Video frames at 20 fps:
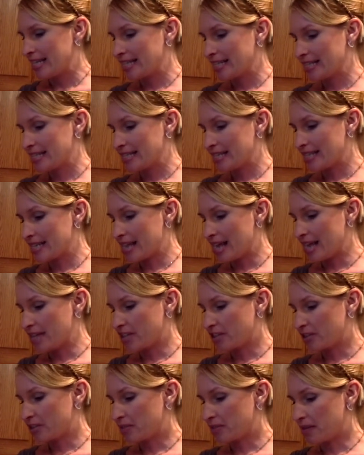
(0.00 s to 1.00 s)
is a
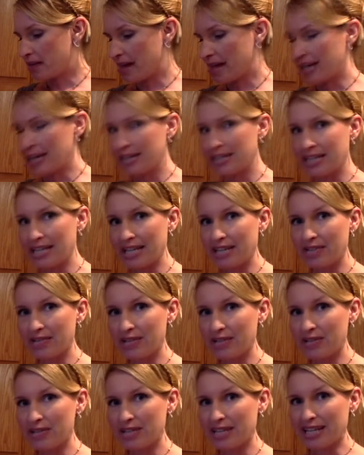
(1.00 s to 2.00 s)
natural product, I
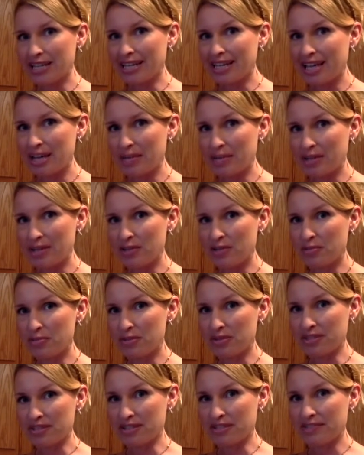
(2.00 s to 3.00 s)
don't use any chemical
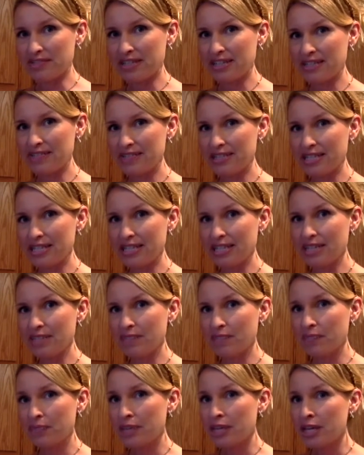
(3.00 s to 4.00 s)
preservatives in it.
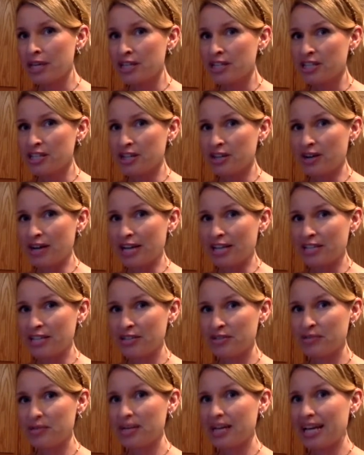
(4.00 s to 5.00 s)
So I
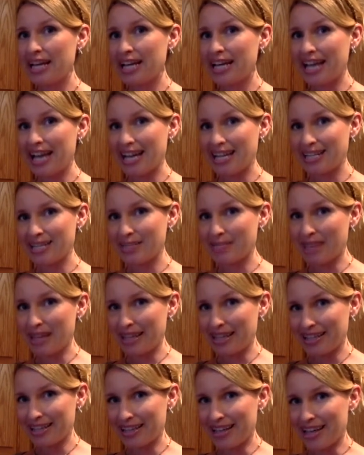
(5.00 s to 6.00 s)
do what I can to
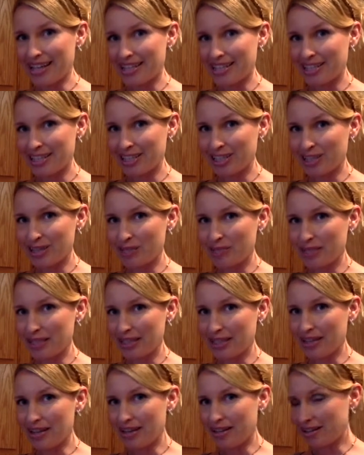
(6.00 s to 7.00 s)
make it last a little
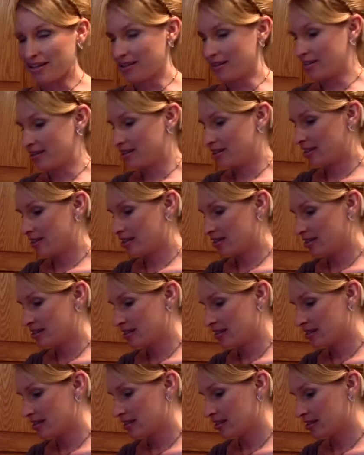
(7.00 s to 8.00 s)
bit longer.
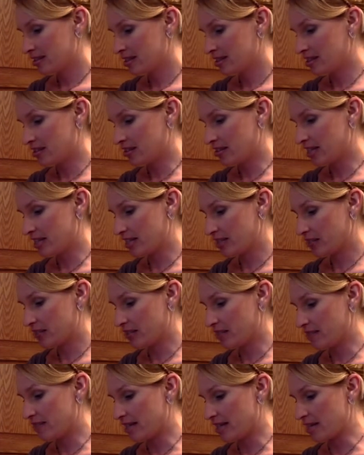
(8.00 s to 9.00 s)
So that's where
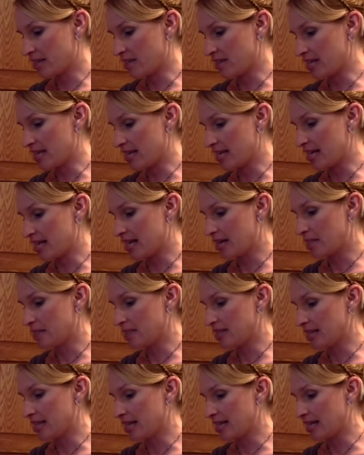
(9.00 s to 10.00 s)
the vitamin E comes
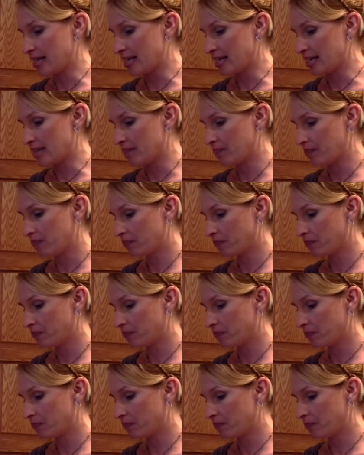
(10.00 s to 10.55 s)
in handy.